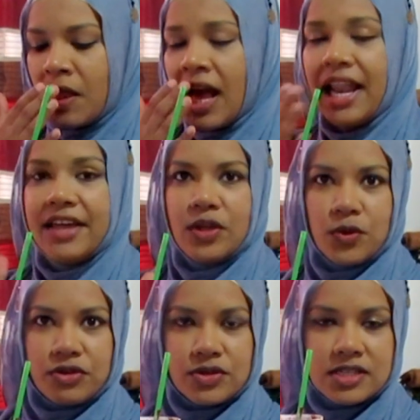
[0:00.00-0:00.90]
I like the
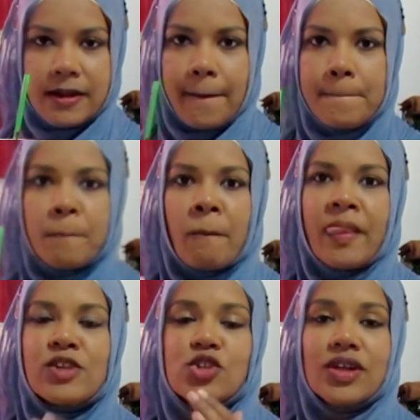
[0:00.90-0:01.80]
Oreos in it.
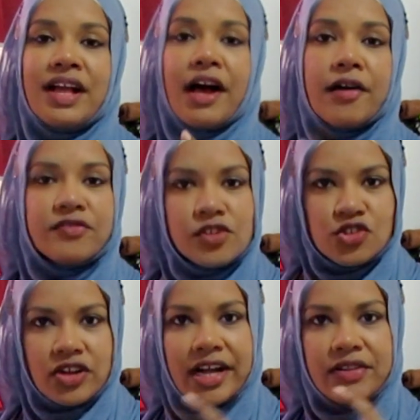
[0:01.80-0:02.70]
So you'll have to
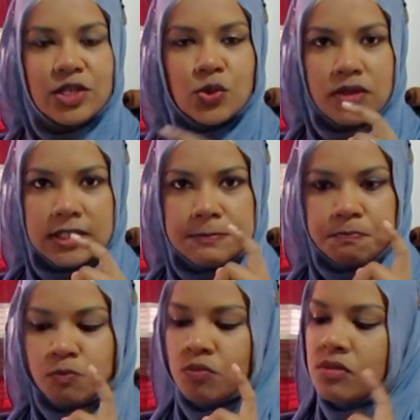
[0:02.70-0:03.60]
try this one.
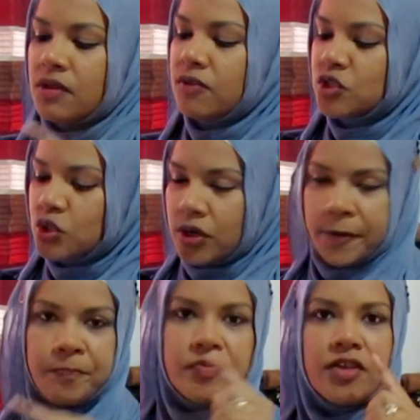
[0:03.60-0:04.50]
For
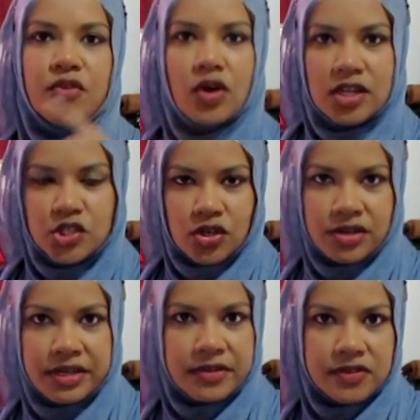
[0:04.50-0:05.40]
sure, if you are chocolate
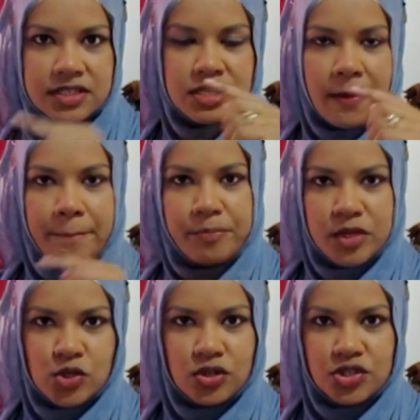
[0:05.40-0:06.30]
lovers, be sure to